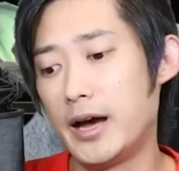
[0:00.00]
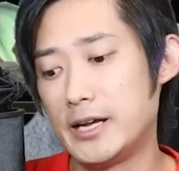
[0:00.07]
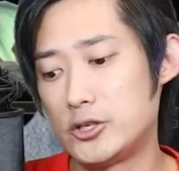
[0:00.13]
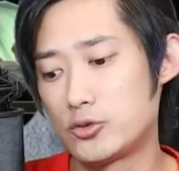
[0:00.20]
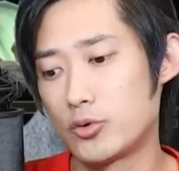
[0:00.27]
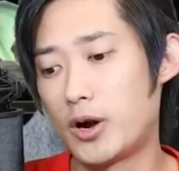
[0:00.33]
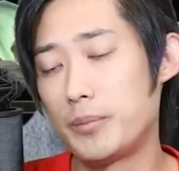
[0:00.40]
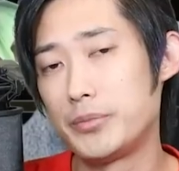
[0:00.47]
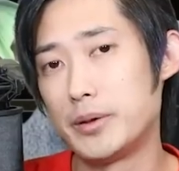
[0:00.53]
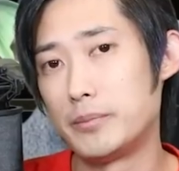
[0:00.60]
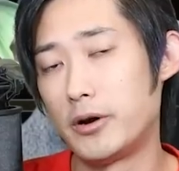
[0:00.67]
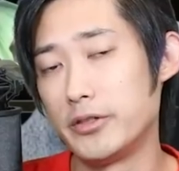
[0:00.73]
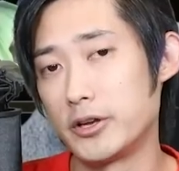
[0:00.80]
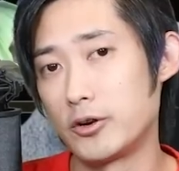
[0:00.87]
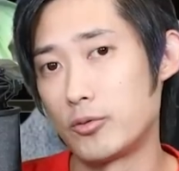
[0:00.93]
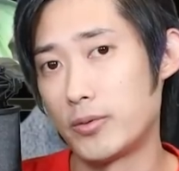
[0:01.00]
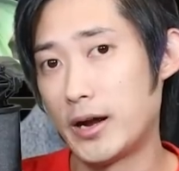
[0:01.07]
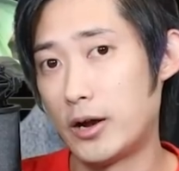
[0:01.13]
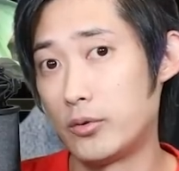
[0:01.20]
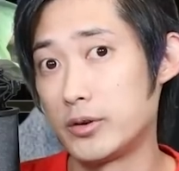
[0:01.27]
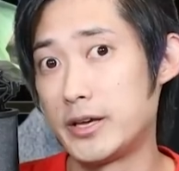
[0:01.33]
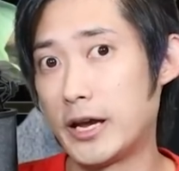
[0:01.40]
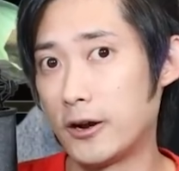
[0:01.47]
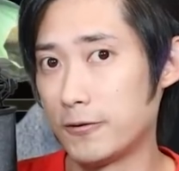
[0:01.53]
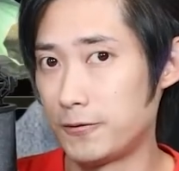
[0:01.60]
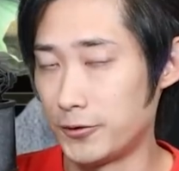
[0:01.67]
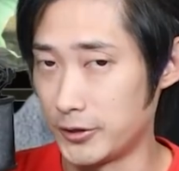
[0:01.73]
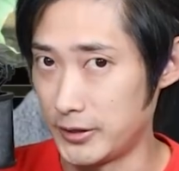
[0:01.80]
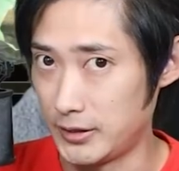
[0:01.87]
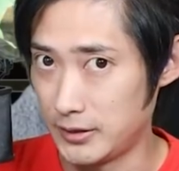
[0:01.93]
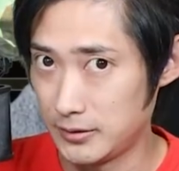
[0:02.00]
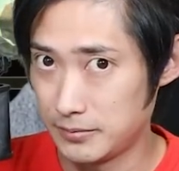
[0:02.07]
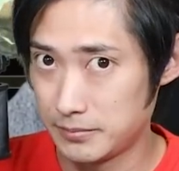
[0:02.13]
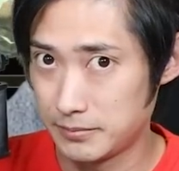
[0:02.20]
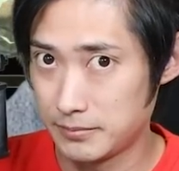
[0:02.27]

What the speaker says: I drop them on the ground carefully.